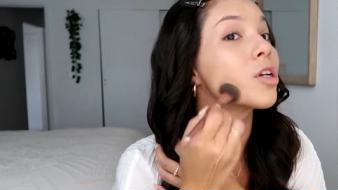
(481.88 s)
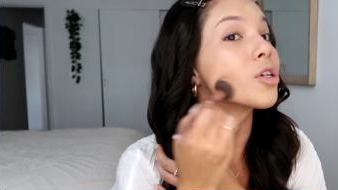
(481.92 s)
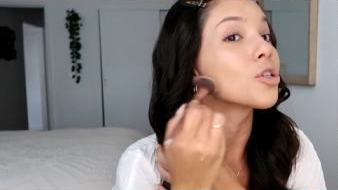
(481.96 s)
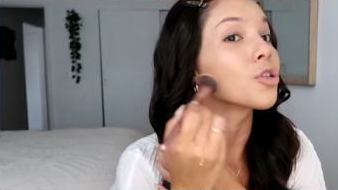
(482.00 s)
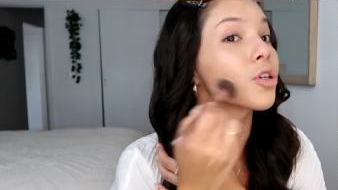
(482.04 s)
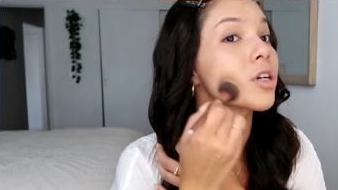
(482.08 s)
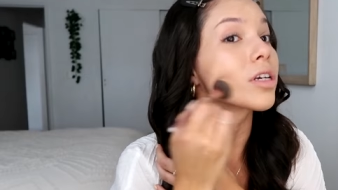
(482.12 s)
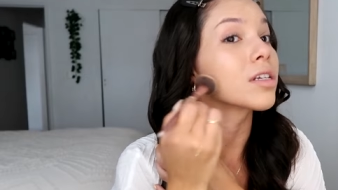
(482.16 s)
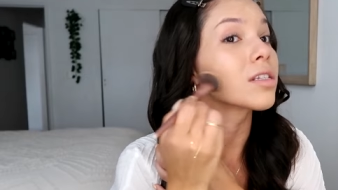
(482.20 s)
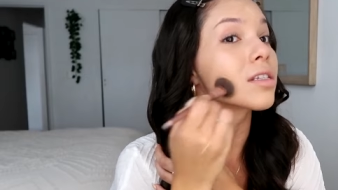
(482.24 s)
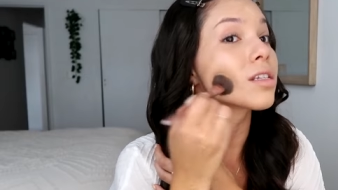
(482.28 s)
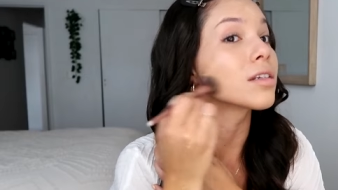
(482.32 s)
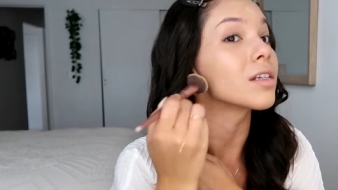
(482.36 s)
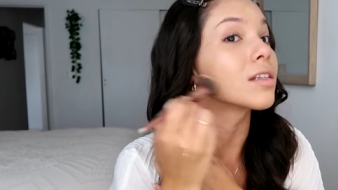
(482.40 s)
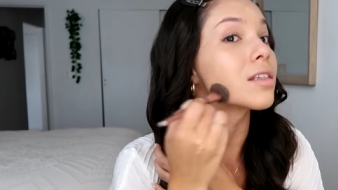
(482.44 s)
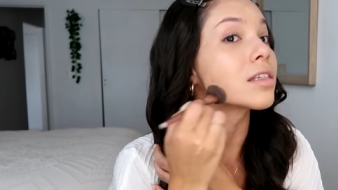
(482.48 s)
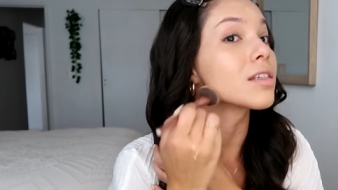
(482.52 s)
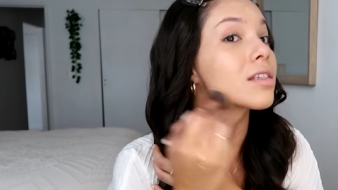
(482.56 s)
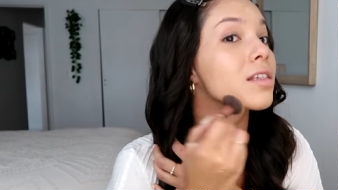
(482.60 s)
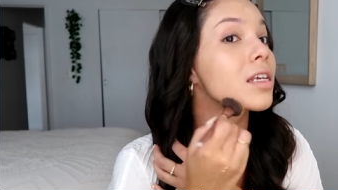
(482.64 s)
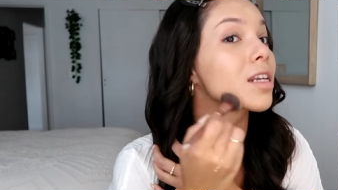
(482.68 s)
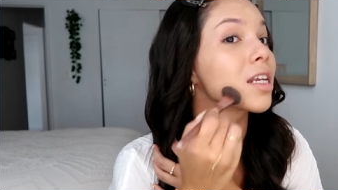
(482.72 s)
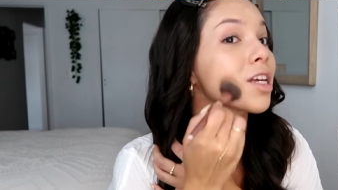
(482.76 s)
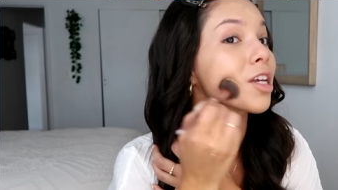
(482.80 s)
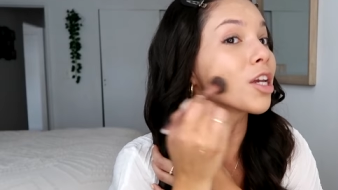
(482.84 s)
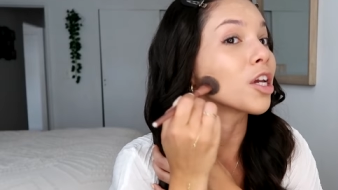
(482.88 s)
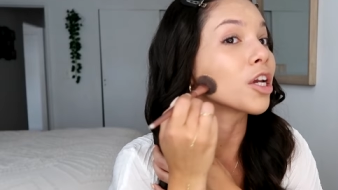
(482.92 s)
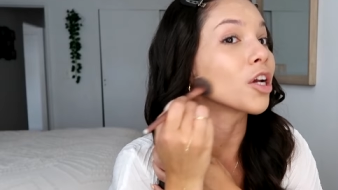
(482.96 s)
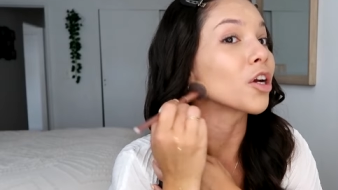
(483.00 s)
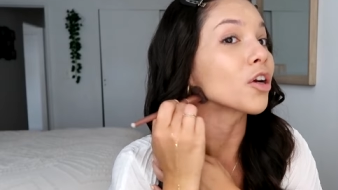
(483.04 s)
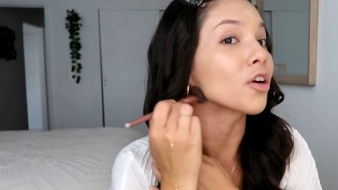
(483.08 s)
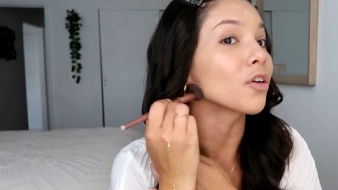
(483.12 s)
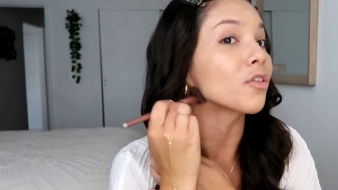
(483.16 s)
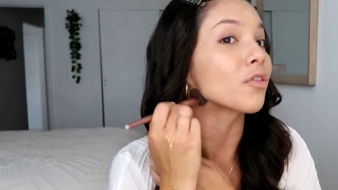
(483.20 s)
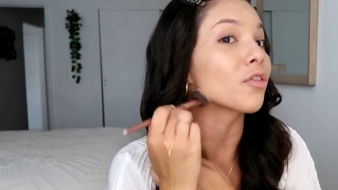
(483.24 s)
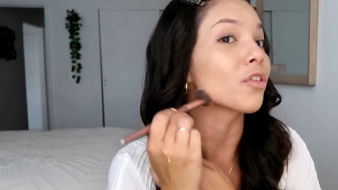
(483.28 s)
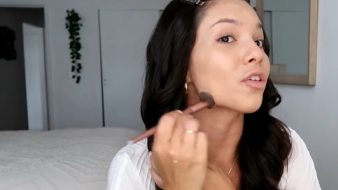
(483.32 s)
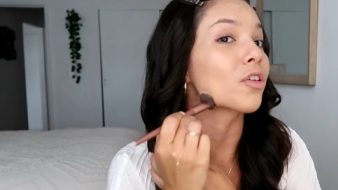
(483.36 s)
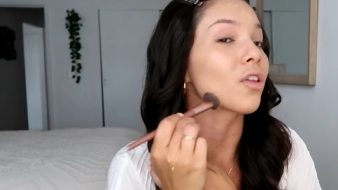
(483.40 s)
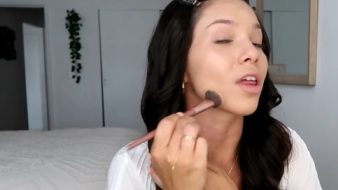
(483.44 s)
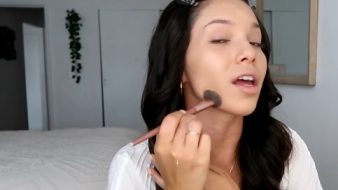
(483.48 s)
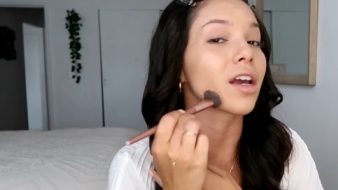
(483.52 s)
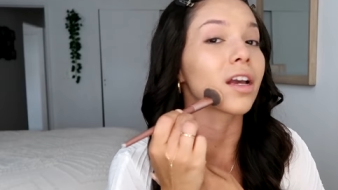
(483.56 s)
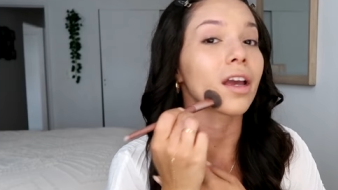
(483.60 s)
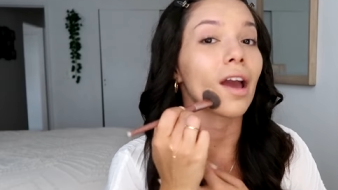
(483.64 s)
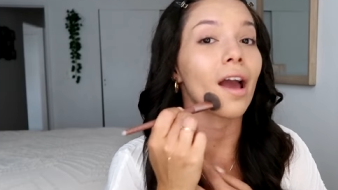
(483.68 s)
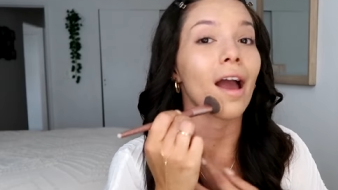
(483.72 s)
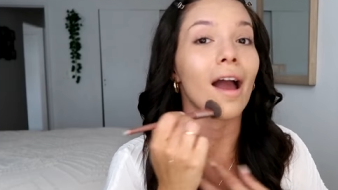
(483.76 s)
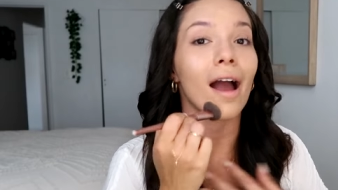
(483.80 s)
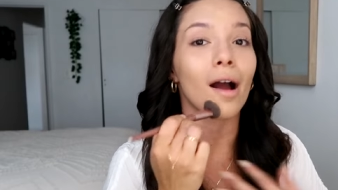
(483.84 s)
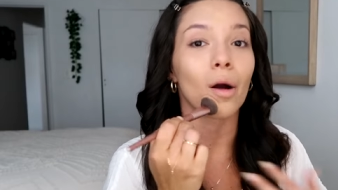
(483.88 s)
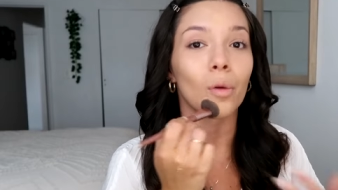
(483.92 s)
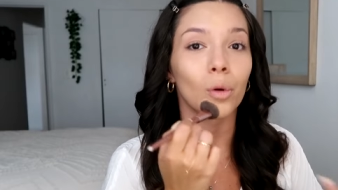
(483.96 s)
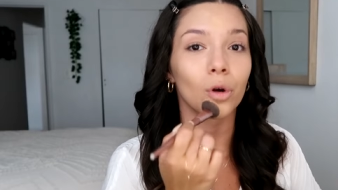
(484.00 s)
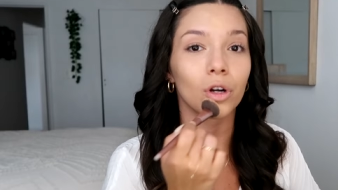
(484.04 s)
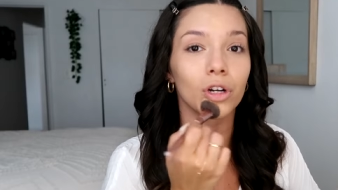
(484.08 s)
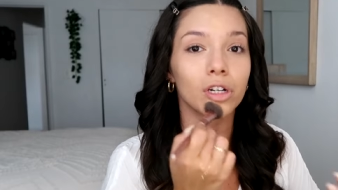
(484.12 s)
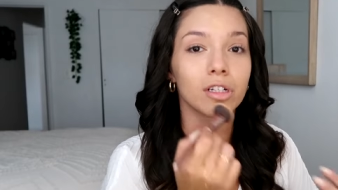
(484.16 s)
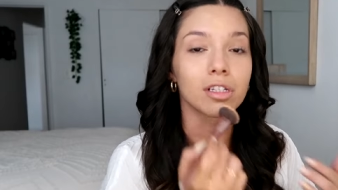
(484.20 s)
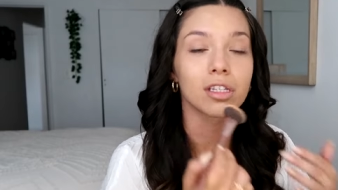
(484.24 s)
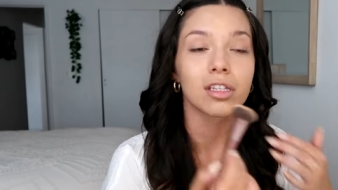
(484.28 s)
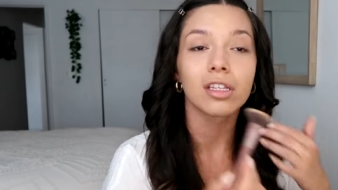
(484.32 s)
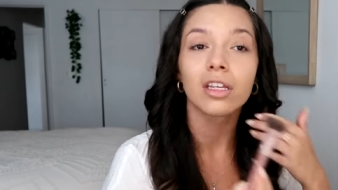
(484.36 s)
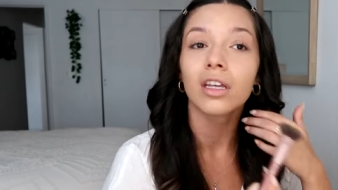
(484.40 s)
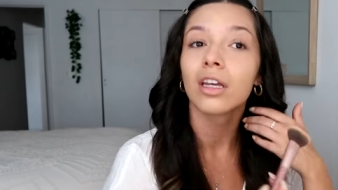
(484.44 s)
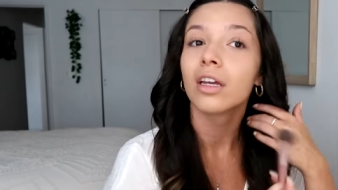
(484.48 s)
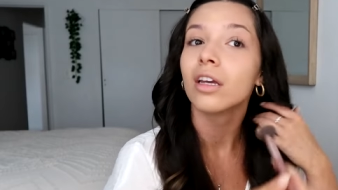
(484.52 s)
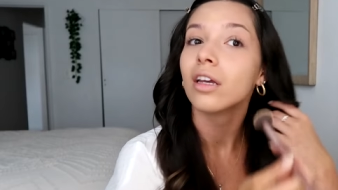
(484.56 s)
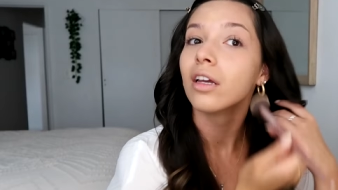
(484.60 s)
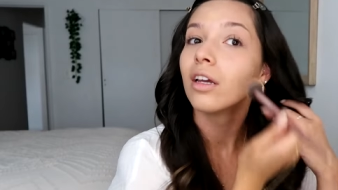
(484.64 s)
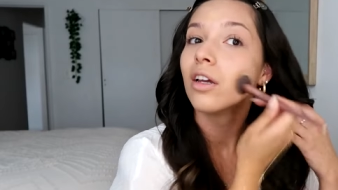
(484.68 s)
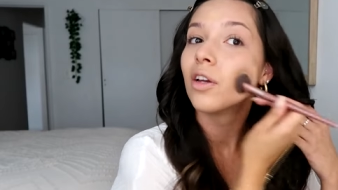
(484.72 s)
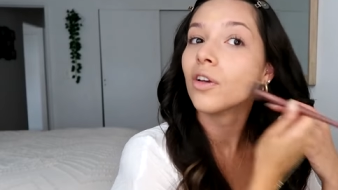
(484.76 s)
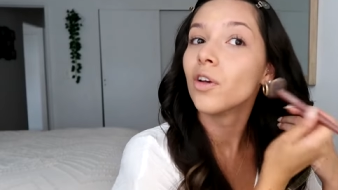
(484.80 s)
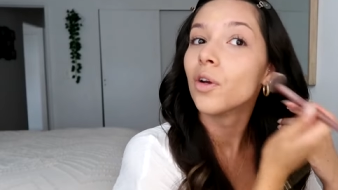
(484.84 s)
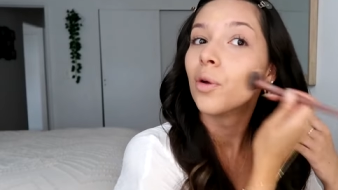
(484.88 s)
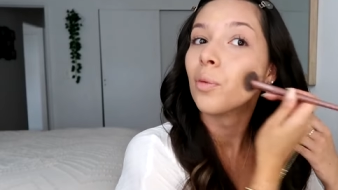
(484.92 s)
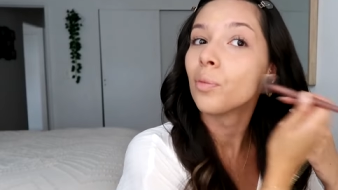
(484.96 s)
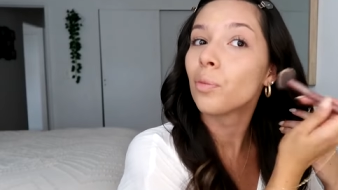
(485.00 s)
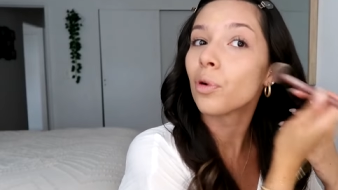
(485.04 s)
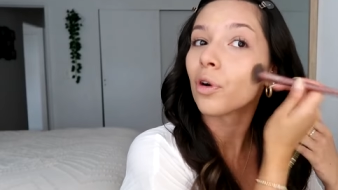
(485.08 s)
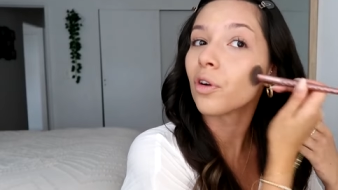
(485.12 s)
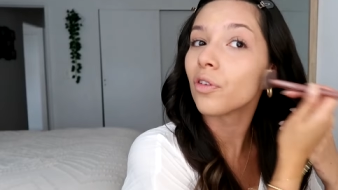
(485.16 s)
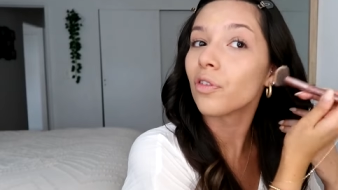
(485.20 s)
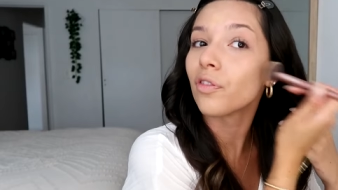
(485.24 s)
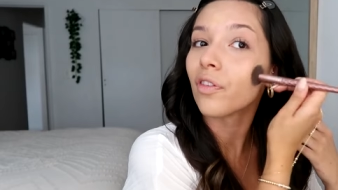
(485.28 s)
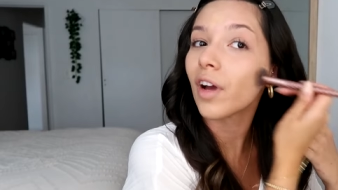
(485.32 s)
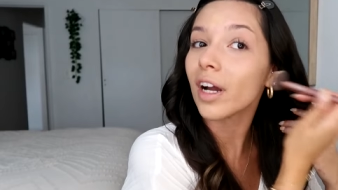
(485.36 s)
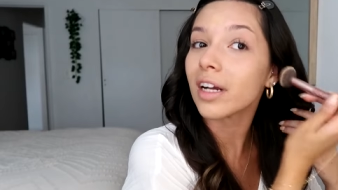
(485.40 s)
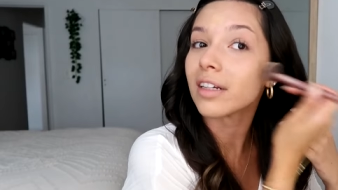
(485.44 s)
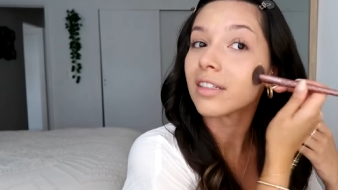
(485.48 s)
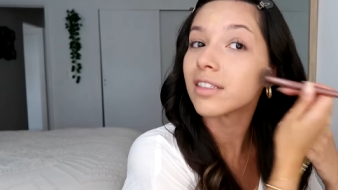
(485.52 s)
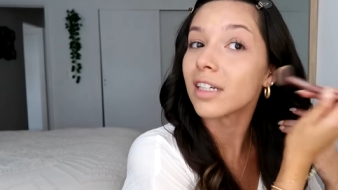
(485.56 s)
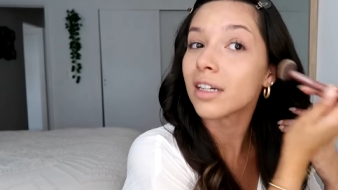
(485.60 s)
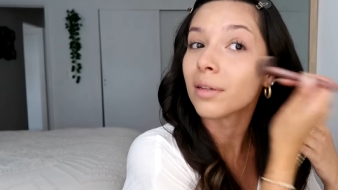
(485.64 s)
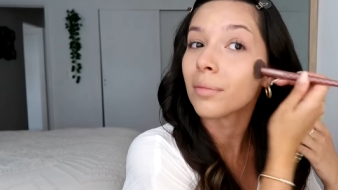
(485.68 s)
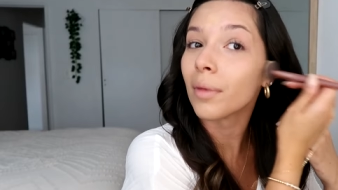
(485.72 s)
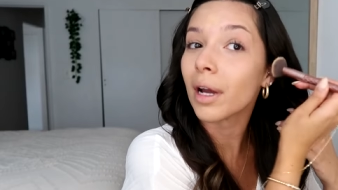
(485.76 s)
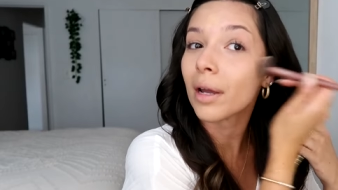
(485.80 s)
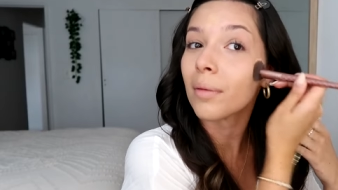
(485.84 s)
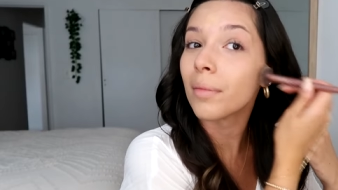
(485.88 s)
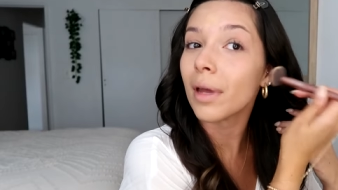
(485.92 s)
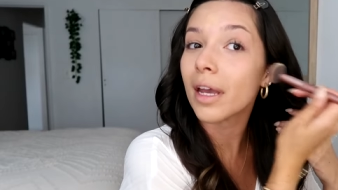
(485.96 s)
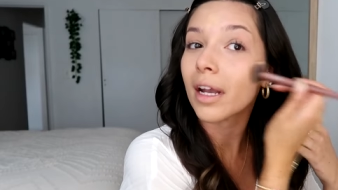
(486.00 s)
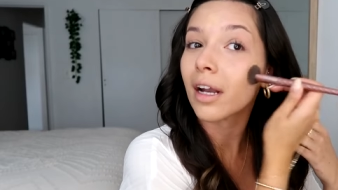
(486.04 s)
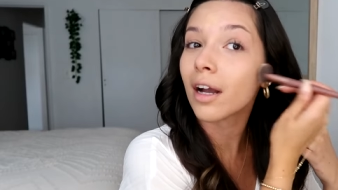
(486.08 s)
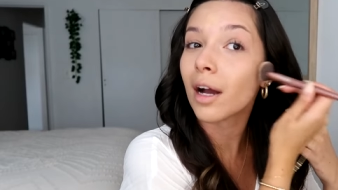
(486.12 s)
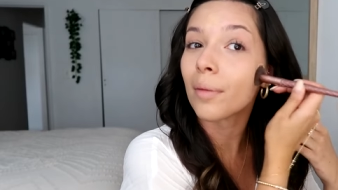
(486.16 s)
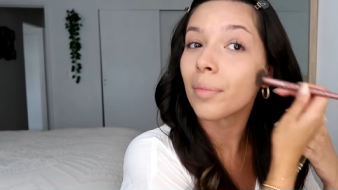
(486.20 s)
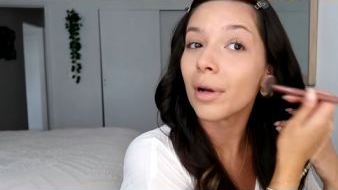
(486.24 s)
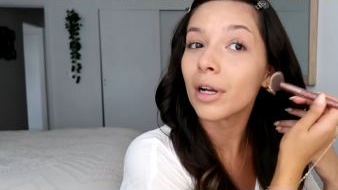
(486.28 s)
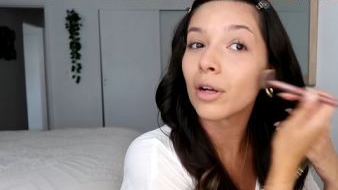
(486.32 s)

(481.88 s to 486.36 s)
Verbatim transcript: interest in sitting here for like hours perfecting my makeup.